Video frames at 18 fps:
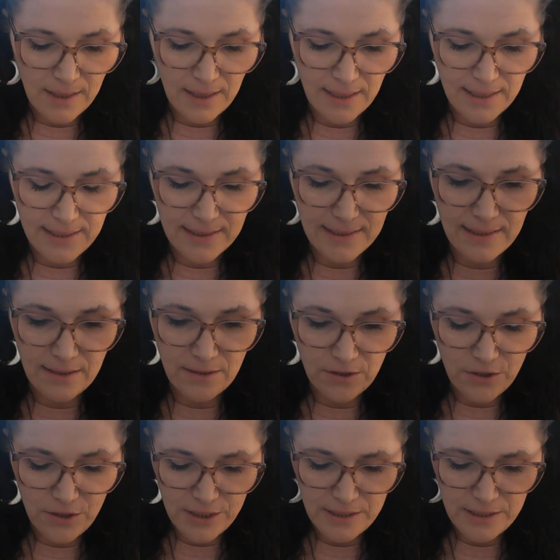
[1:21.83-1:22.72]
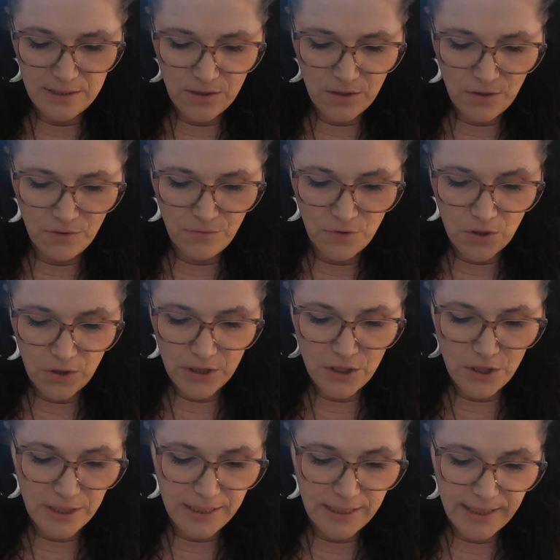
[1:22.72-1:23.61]
Highest energies
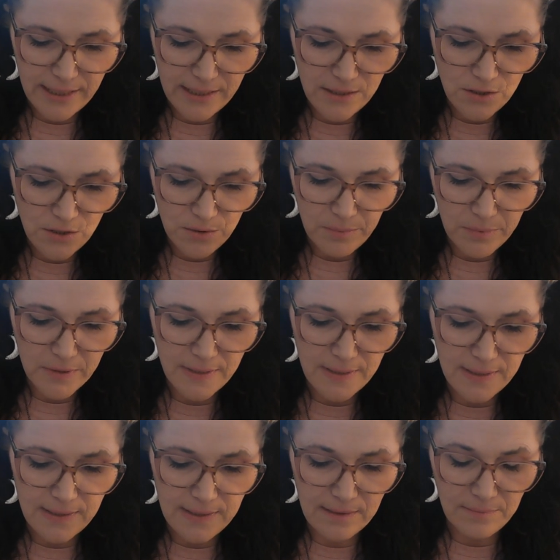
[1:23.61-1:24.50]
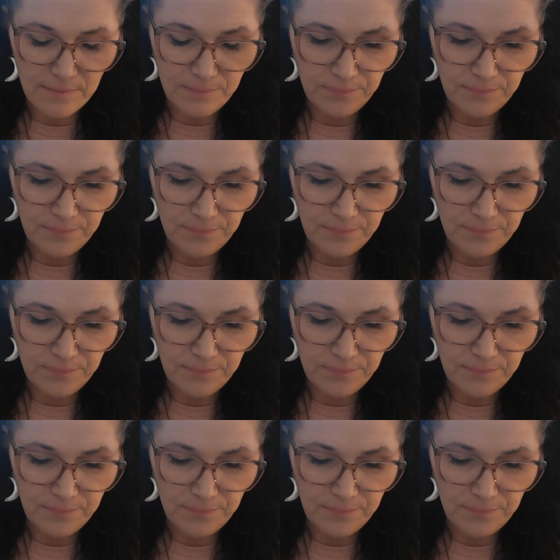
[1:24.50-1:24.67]
overarching Cancer, please.